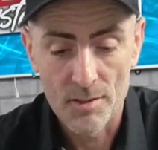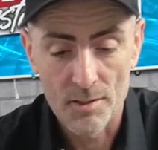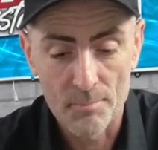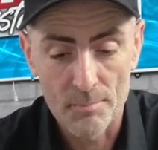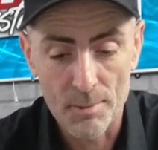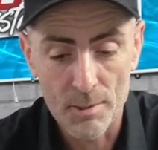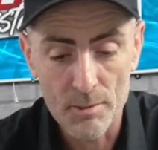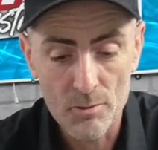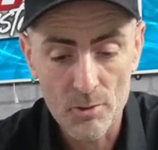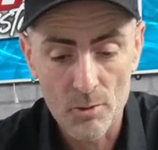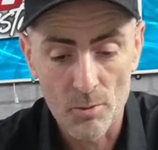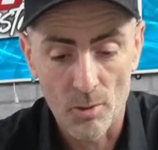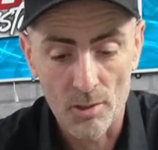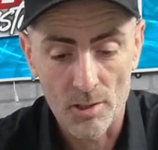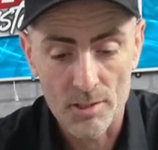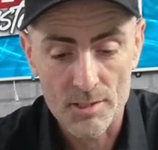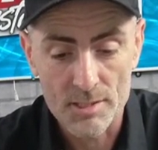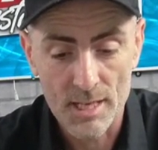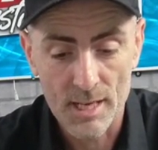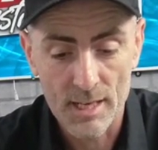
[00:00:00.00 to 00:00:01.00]
The build
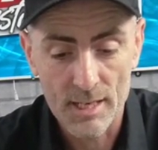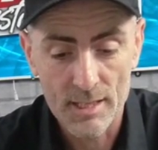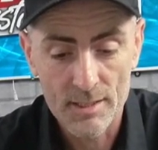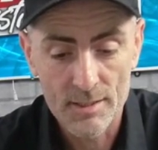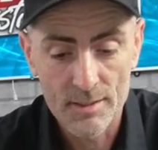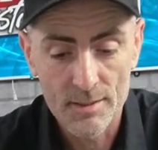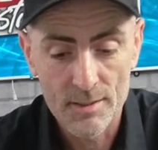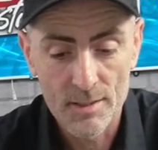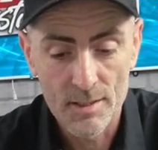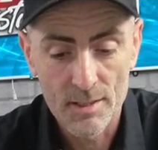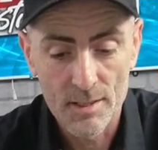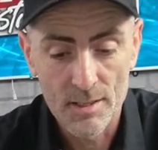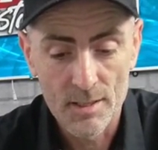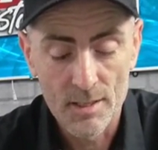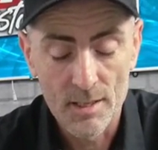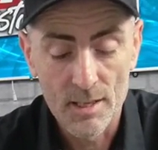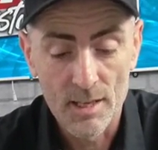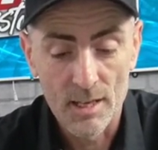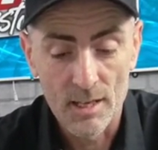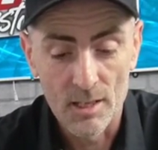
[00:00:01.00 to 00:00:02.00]
quality
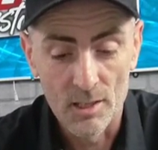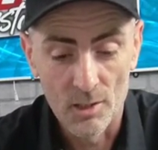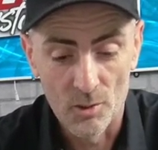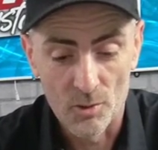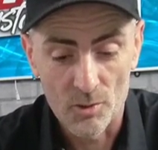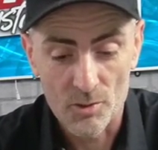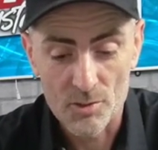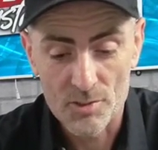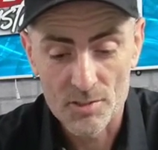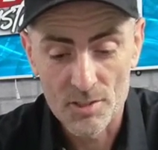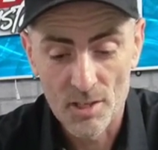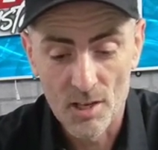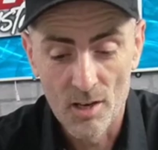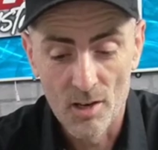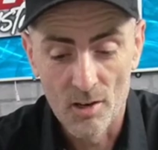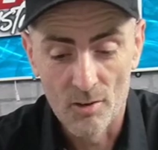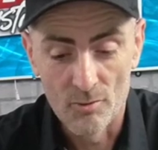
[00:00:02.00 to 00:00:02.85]
looks